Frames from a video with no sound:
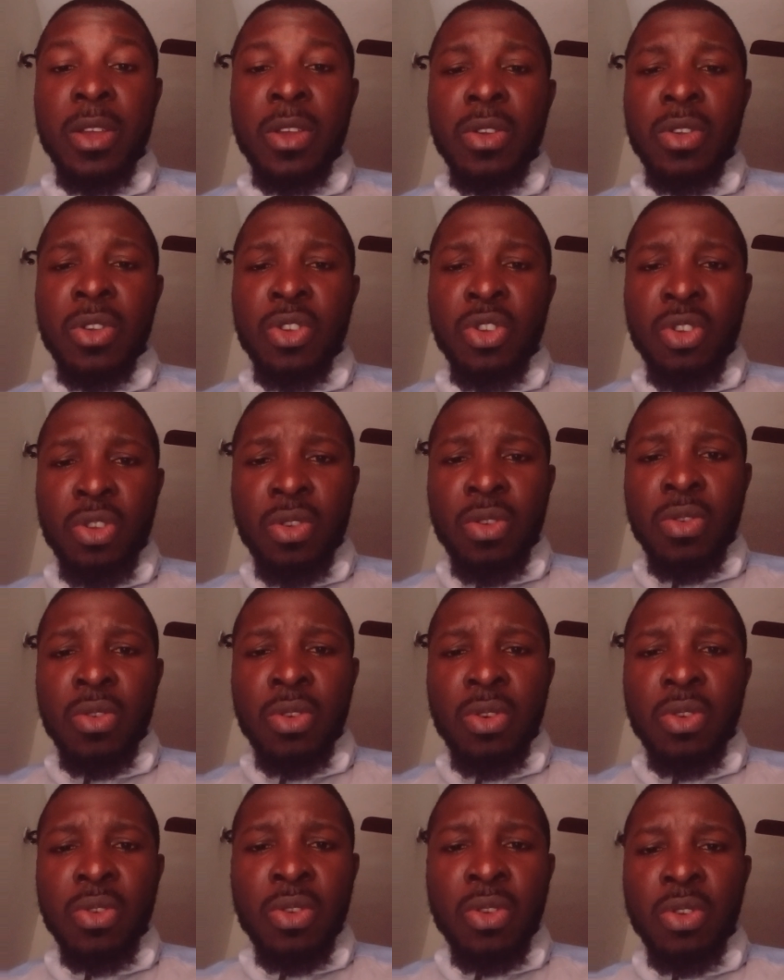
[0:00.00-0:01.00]
You,
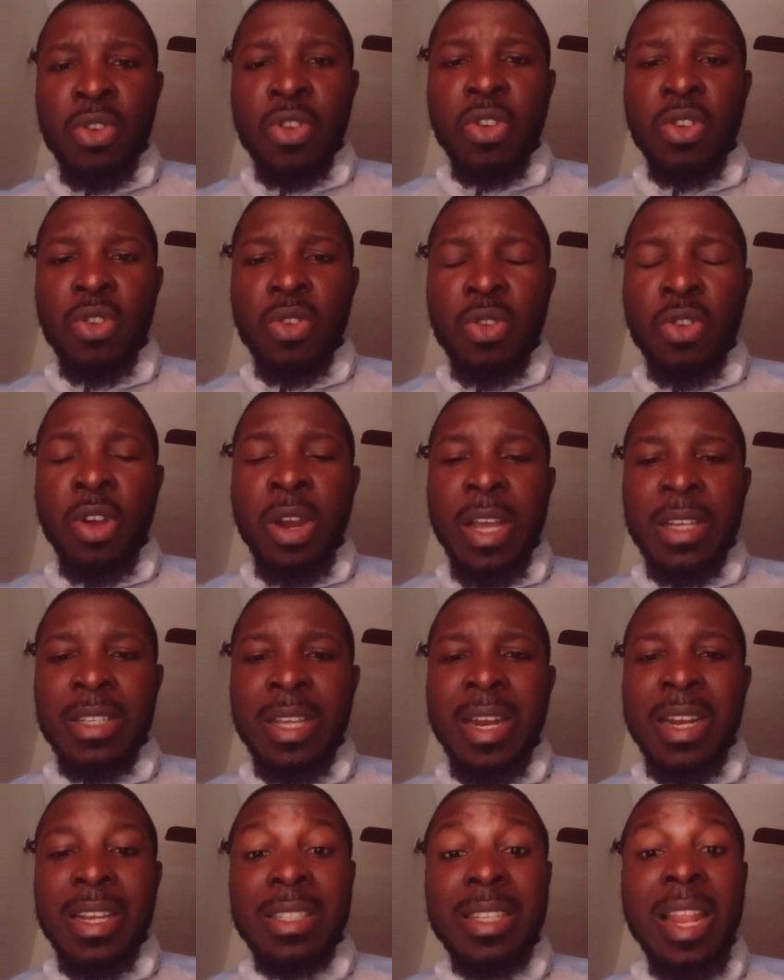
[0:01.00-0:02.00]
you, you
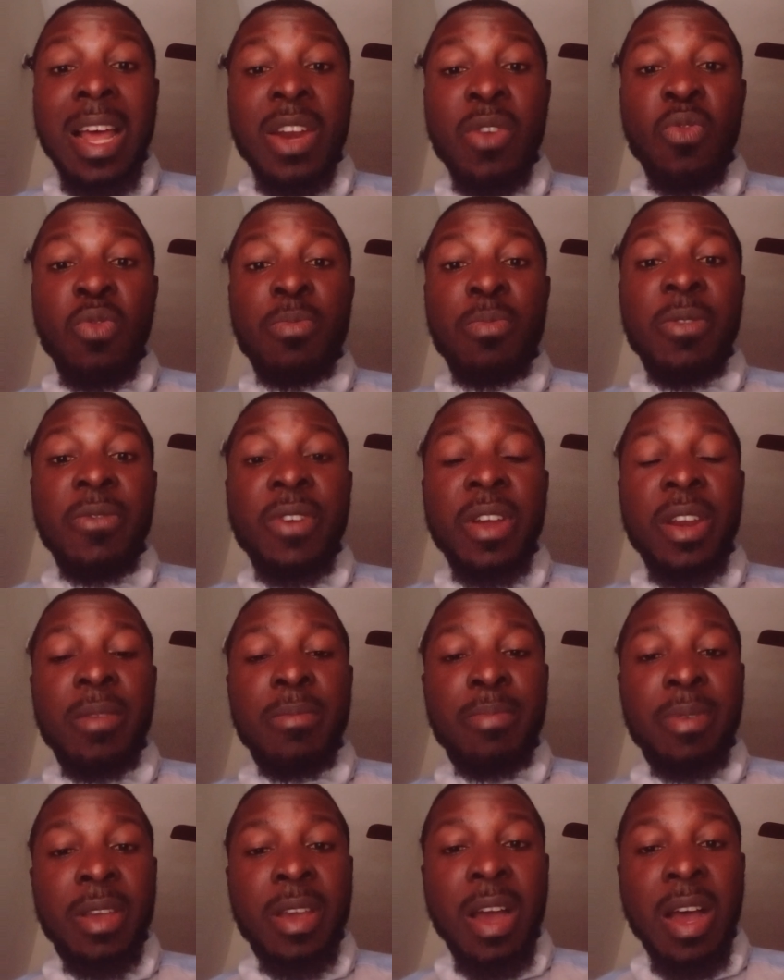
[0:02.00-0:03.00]
understand, the salary will be very
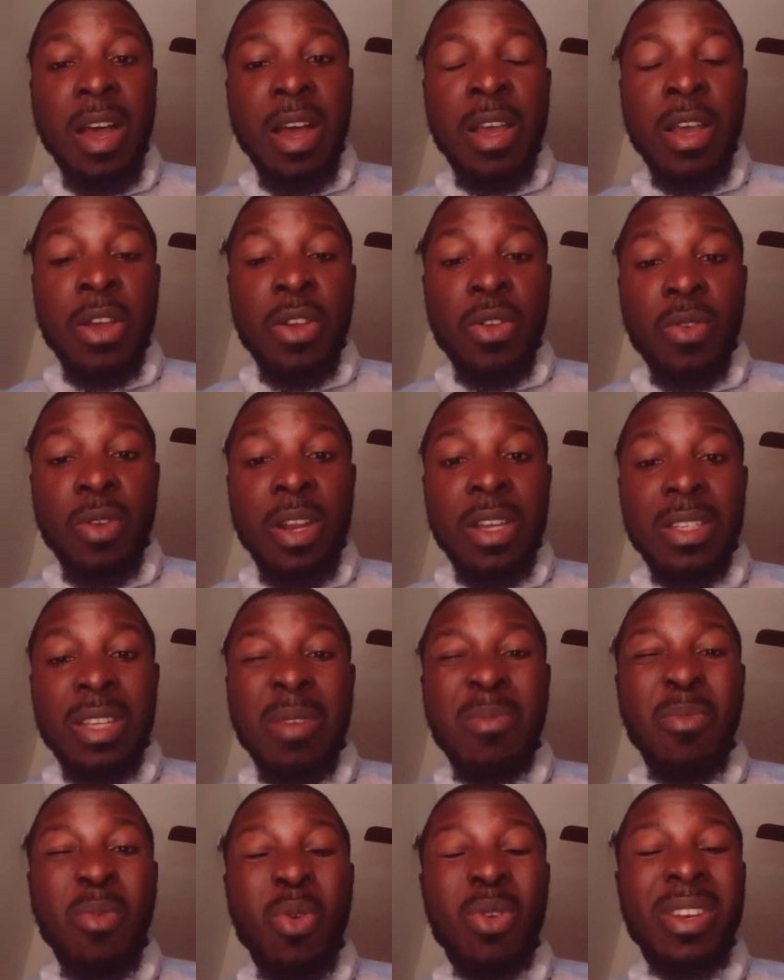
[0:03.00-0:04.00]
bigger, you
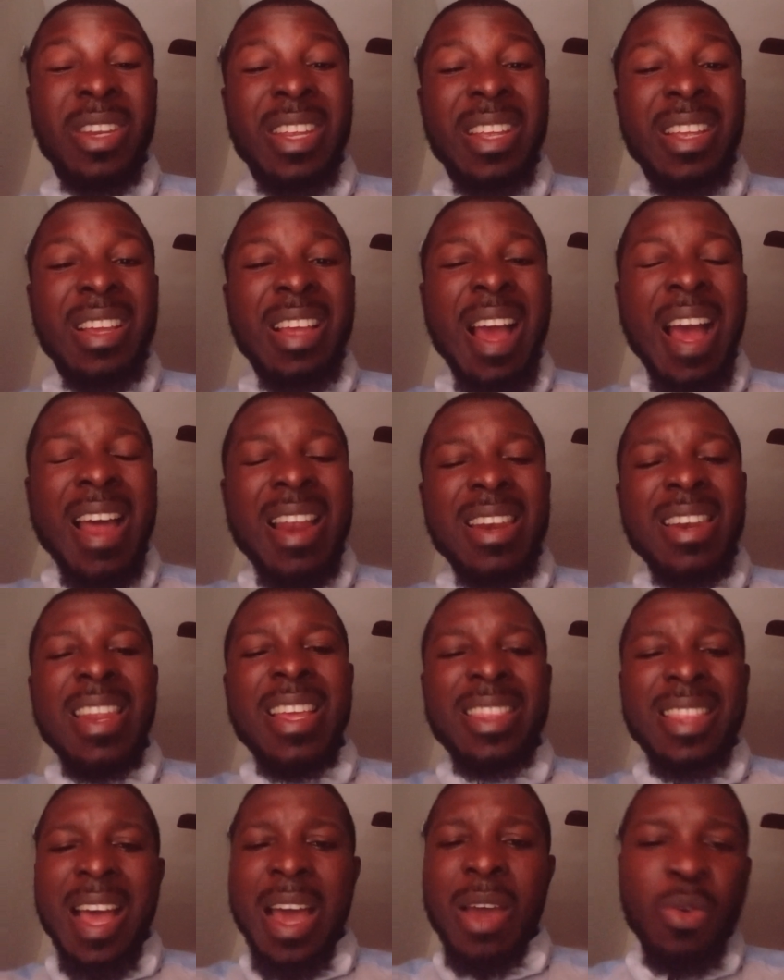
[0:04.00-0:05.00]
understand, but the
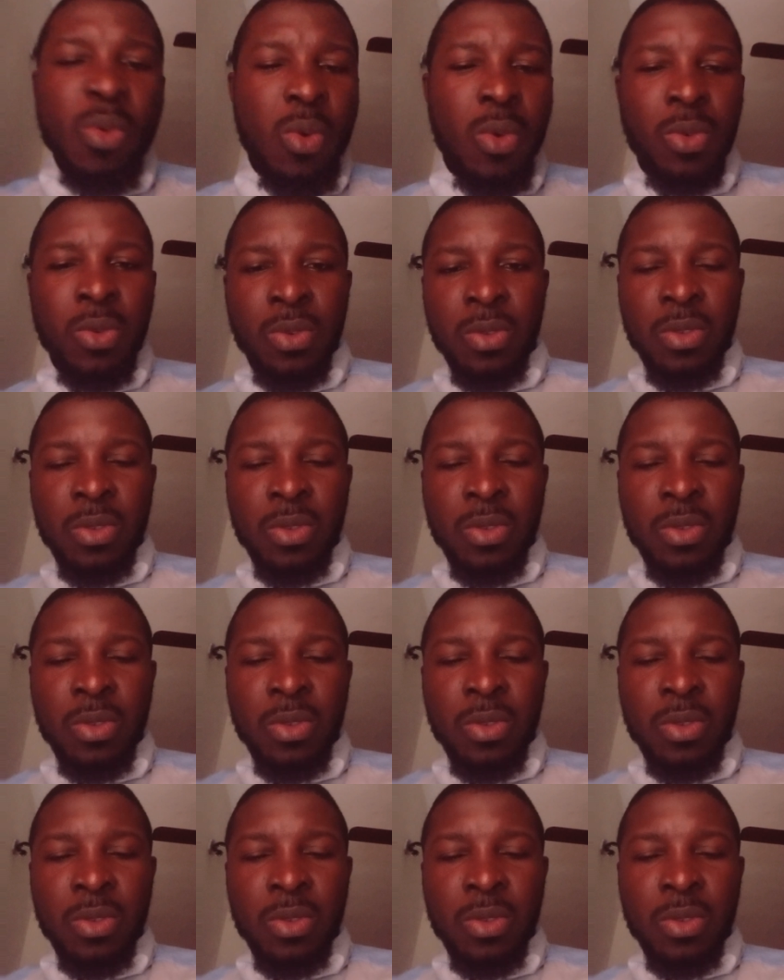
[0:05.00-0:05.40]
later on,